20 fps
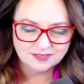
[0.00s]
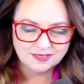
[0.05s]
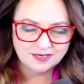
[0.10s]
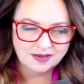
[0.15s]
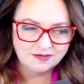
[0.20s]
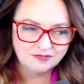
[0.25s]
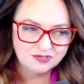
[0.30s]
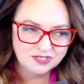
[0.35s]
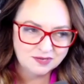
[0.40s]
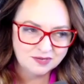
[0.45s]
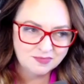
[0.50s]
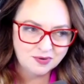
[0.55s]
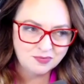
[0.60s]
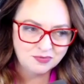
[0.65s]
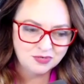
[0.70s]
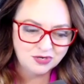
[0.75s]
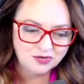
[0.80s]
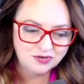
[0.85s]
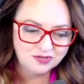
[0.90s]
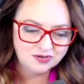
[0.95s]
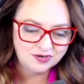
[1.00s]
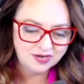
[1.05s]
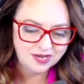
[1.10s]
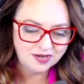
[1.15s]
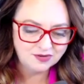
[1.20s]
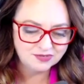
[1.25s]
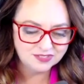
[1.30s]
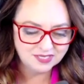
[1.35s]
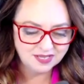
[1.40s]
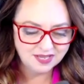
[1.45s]
And every time I would go to their
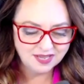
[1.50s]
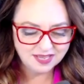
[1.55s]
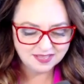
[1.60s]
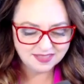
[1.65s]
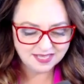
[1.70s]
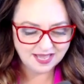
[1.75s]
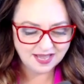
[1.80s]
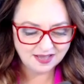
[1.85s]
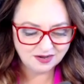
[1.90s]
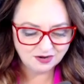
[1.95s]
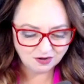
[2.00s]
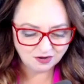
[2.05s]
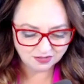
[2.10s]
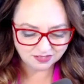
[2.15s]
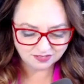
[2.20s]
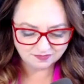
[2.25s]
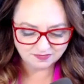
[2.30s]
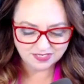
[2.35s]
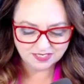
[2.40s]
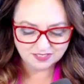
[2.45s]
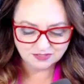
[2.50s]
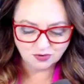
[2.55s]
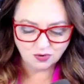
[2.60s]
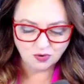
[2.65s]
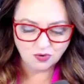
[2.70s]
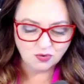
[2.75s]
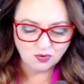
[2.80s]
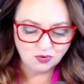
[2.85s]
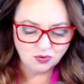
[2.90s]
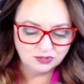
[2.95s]
house, they had all of these
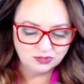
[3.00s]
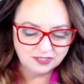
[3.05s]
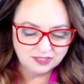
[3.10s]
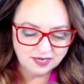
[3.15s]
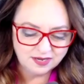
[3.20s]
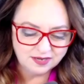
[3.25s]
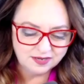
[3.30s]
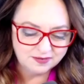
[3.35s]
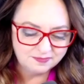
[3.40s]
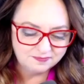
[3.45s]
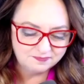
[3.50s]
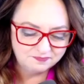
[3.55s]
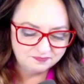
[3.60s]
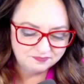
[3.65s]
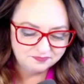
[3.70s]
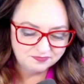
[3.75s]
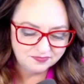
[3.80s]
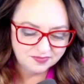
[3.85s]
old, um,